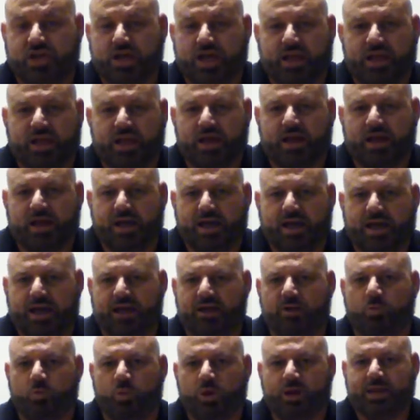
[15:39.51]
I had
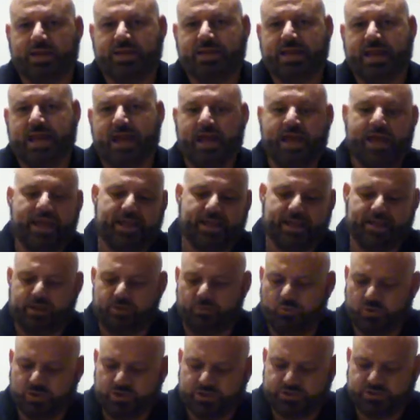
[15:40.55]
a windy day, and it
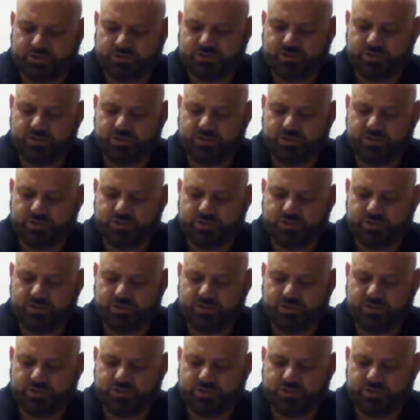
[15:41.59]
was